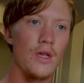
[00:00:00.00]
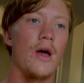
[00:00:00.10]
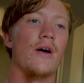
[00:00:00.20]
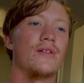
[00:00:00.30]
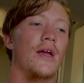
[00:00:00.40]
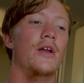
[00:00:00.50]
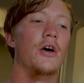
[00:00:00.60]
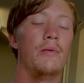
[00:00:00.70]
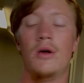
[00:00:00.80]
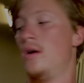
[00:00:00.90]
I'll stand
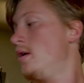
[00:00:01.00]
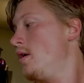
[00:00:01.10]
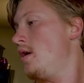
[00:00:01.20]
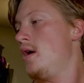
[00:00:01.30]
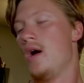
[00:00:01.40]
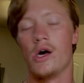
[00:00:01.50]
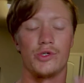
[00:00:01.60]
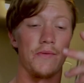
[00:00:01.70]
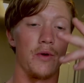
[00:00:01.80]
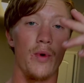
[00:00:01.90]
up. I'll
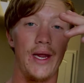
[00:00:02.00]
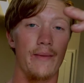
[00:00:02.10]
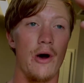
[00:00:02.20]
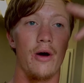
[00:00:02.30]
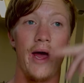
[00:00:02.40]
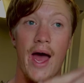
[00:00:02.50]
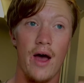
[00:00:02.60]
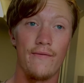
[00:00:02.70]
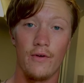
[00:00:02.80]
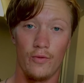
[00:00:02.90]
drop the weight about
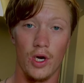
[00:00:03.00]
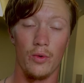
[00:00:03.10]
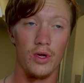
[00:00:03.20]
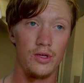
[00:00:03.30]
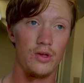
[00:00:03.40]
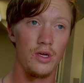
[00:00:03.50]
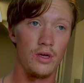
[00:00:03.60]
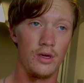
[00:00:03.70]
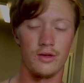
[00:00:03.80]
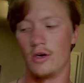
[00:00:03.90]
half of what I was using.
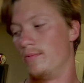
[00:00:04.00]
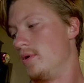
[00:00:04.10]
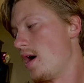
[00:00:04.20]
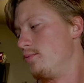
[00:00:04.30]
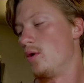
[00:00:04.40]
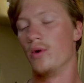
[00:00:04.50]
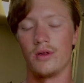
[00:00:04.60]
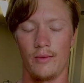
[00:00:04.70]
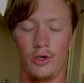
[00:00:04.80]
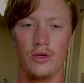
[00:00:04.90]
So I'm
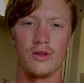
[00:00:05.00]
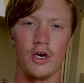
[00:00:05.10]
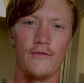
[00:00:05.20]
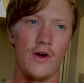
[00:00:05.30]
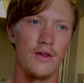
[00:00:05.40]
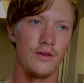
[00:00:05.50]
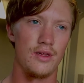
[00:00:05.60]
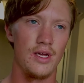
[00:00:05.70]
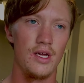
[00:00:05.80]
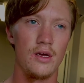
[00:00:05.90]
gonna use 35s on the
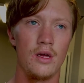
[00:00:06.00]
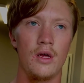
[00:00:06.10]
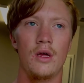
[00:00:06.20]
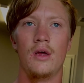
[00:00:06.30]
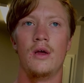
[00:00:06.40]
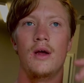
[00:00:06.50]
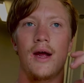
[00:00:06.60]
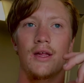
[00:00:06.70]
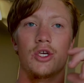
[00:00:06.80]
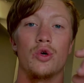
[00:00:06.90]
sitting,
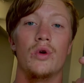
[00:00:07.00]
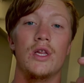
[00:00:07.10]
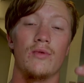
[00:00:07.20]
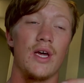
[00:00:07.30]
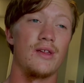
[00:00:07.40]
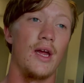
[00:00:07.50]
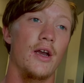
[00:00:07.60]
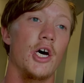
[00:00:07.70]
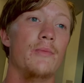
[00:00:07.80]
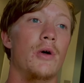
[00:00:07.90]
and then 20s when I stand
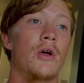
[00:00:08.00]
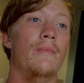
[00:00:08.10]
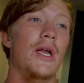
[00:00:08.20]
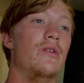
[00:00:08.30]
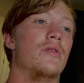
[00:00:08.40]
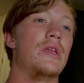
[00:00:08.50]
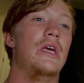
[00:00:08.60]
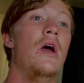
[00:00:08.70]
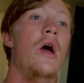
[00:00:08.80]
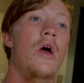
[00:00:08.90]
up. But as you'll
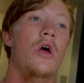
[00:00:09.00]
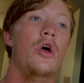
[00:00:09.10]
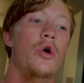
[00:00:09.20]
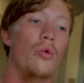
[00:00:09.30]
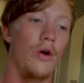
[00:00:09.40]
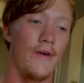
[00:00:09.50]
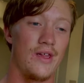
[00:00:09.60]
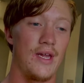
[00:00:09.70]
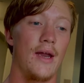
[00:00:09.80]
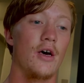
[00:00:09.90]
see, whenever I
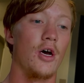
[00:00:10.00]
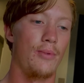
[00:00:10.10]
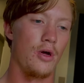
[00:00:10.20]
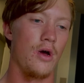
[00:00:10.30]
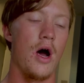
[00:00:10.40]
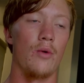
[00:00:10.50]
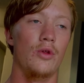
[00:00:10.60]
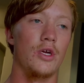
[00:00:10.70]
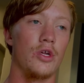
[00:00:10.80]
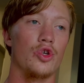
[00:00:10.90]
stand up, I
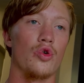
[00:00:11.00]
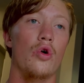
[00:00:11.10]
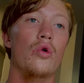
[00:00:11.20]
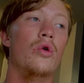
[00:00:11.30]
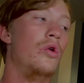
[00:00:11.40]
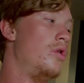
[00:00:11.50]
really control,